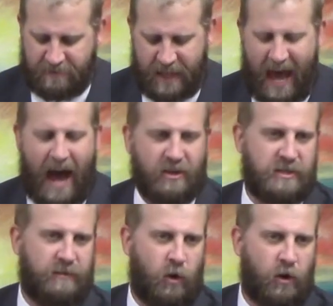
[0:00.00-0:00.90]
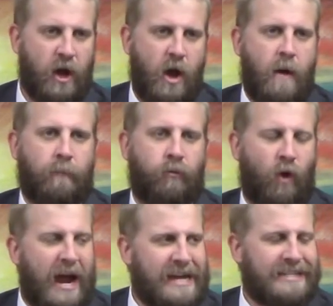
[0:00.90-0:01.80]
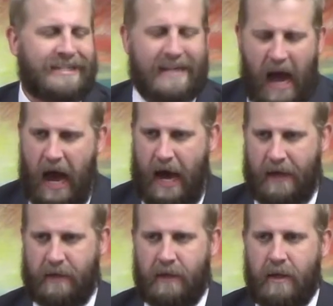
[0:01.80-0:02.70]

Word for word: in the house of the Lord. Praise God.